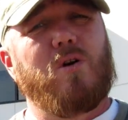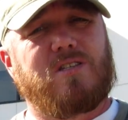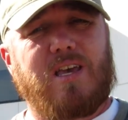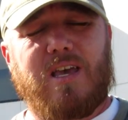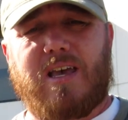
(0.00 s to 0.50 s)

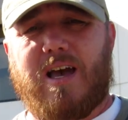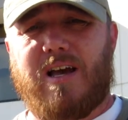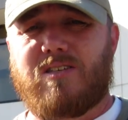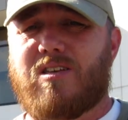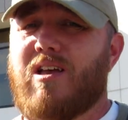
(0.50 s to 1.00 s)
Once again,
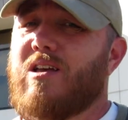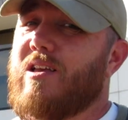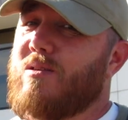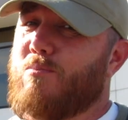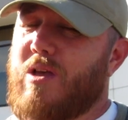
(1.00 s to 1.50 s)
guys,
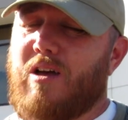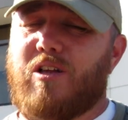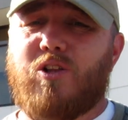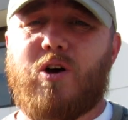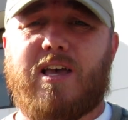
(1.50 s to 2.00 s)
be
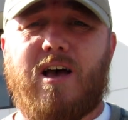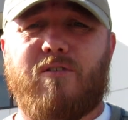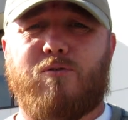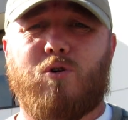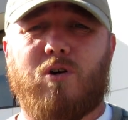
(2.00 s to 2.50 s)
on the
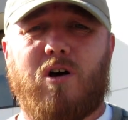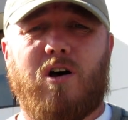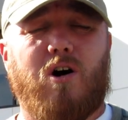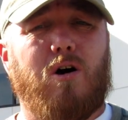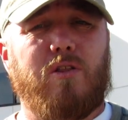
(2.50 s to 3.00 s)
lookout for
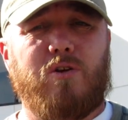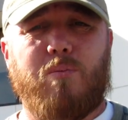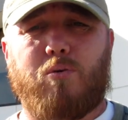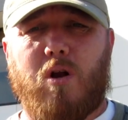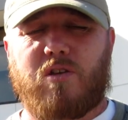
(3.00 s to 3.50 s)
uh, all the
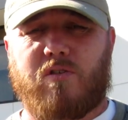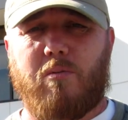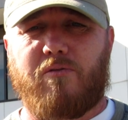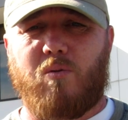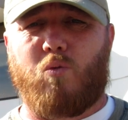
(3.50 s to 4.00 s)
new products
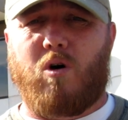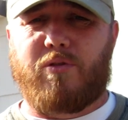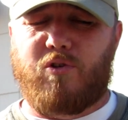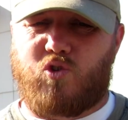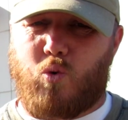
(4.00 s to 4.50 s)
coming from
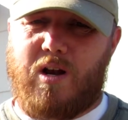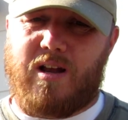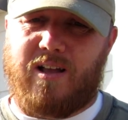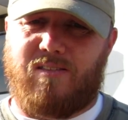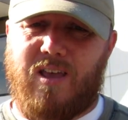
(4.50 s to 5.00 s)
Walther in
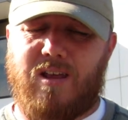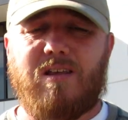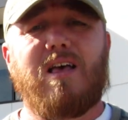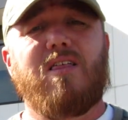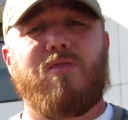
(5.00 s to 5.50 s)

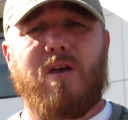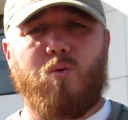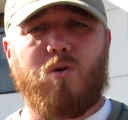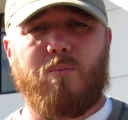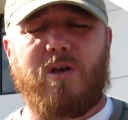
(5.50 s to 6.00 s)
2019.
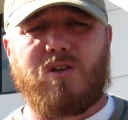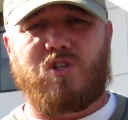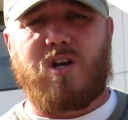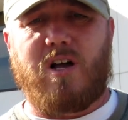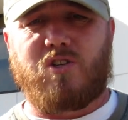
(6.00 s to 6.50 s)
They will be
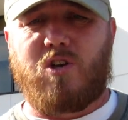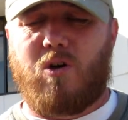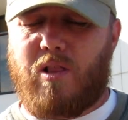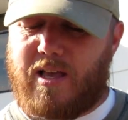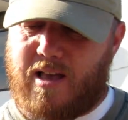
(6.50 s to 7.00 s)
at SHOT
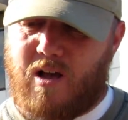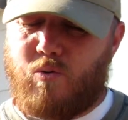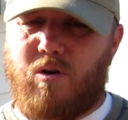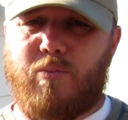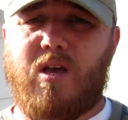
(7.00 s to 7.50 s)
Show like
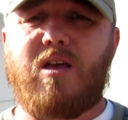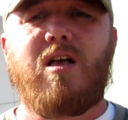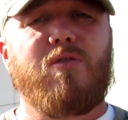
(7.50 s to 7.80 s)
I will be.